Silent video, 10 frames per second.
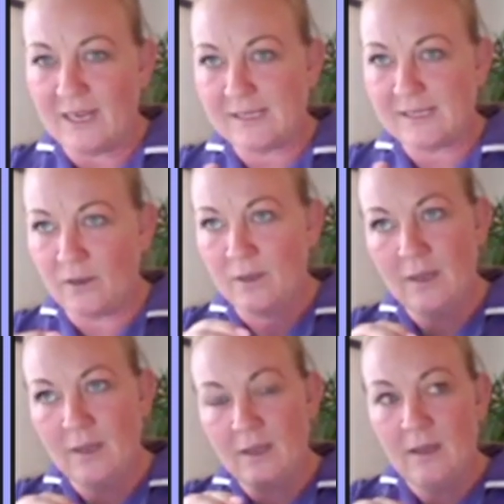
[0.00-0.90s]
So
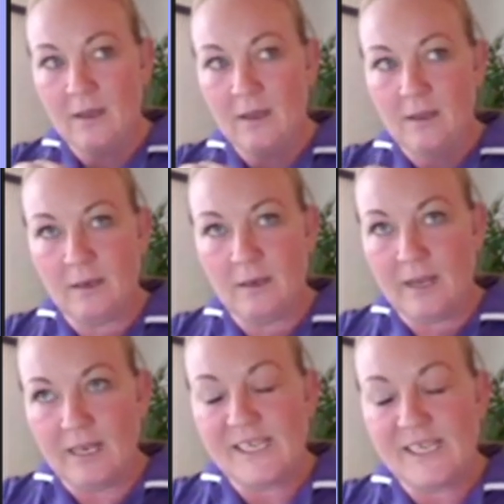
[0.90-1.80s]

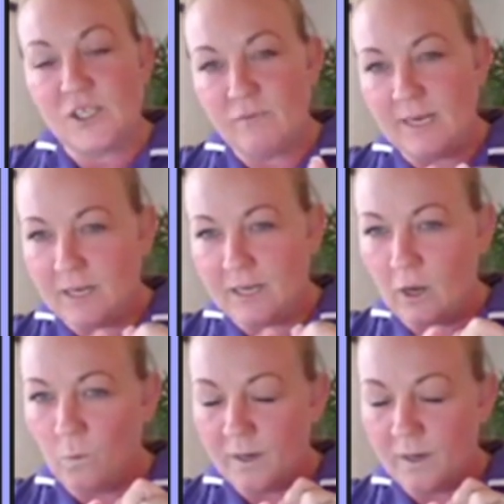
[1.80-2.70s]
unless you really know
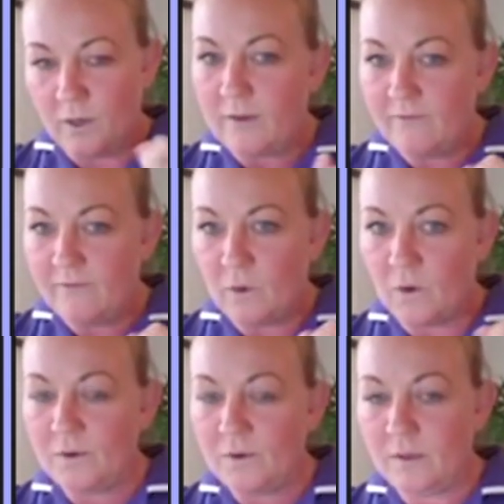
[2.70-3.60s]
what you're looking
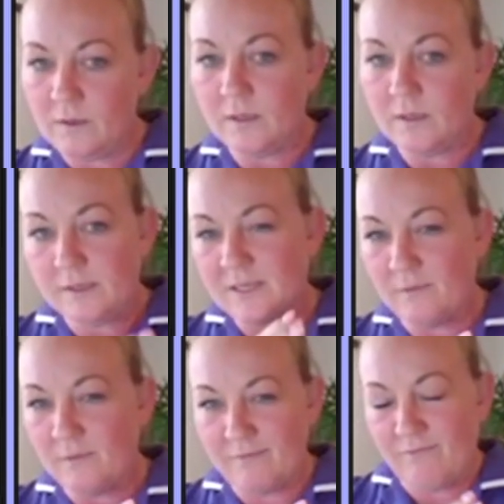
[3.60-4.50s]
for, you
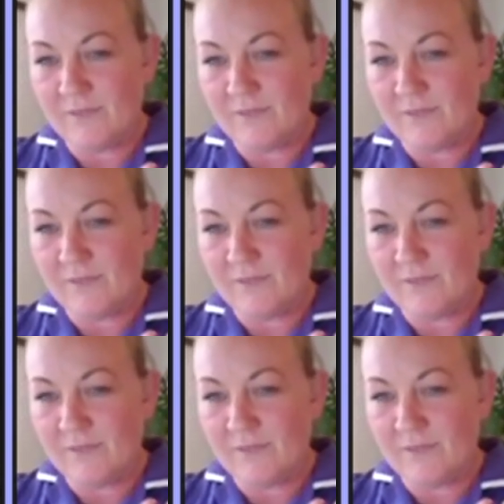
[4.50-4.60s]
don't,